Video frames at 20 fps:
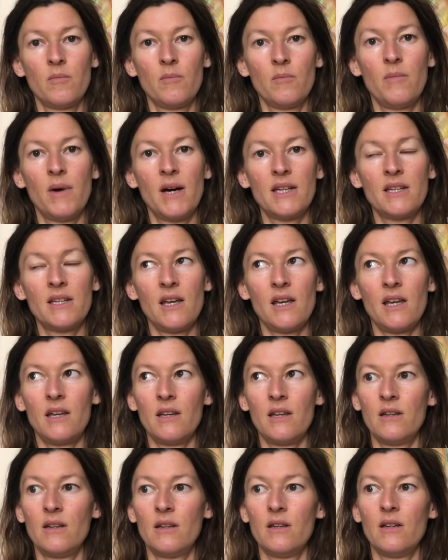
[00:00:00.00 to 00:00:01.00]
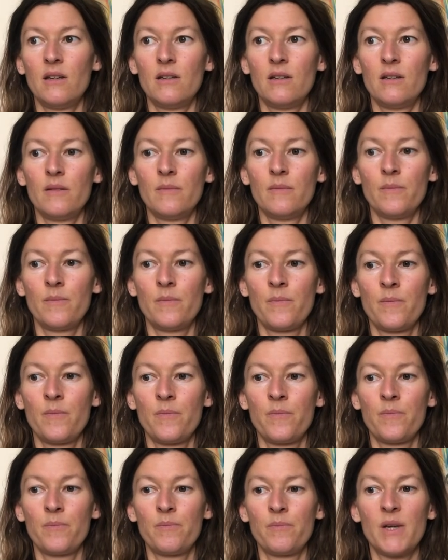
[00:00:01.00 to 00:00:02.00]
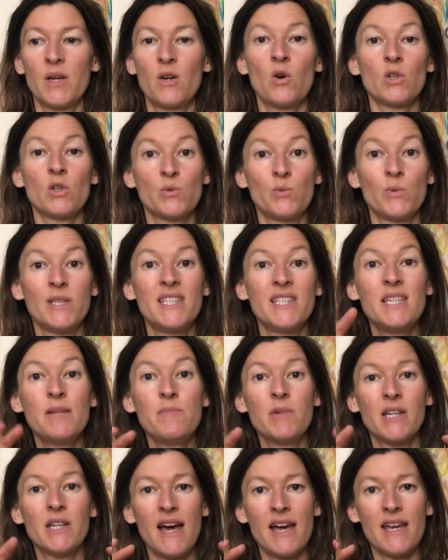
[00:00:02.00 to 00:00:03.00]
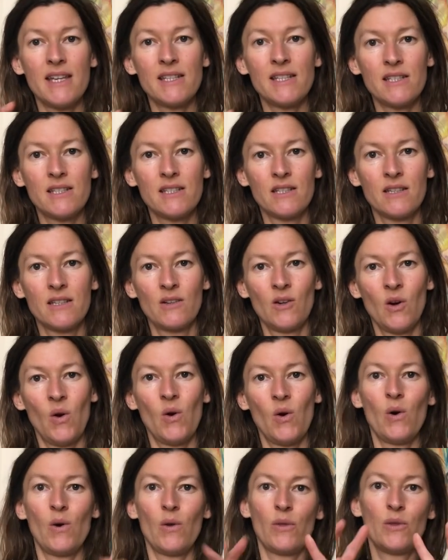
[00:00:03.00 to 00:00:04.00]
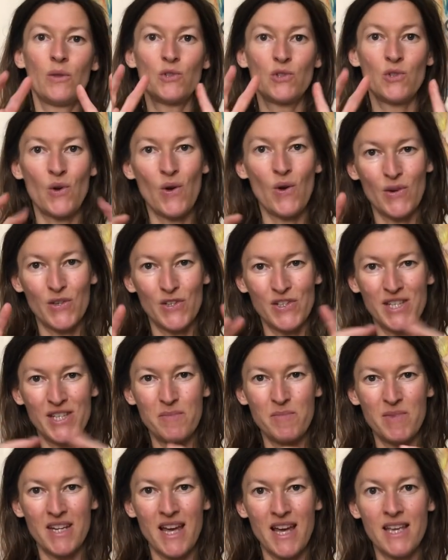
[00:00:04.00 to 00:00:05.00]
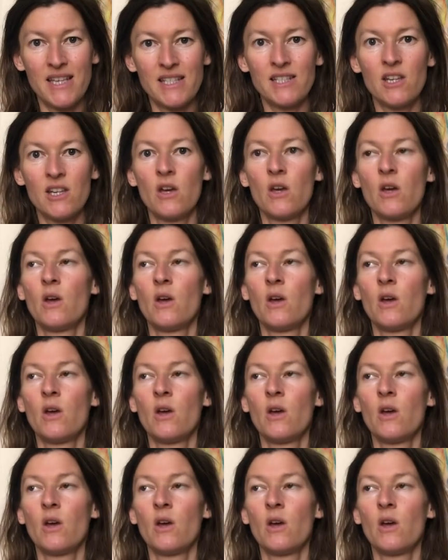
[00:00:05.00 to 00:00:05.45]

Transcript: but and and because we demonized or the church demonized